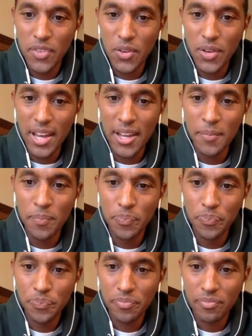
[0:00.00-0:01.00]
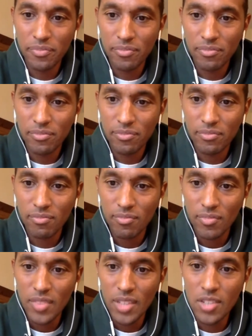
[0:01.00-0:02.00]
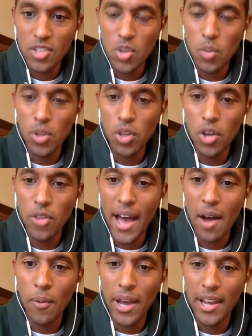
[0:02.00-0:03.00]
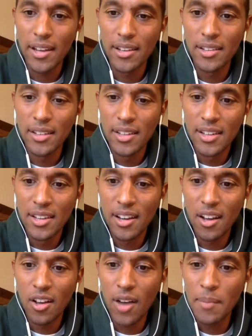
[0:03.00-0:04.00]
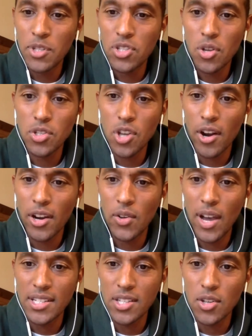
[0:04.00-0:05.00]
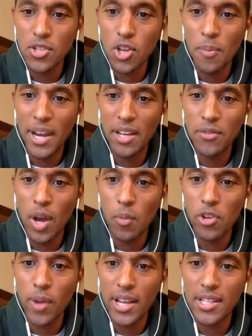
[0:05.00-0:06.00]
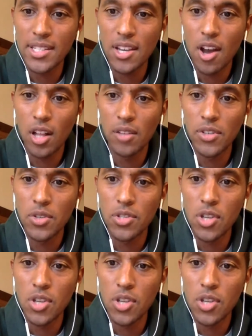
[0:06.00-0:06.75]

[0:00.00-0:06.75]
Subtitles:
Okay, so we'll go that way. Oh, I'm so sorry, you guys, that there's so many of you. I wish I could see all of you.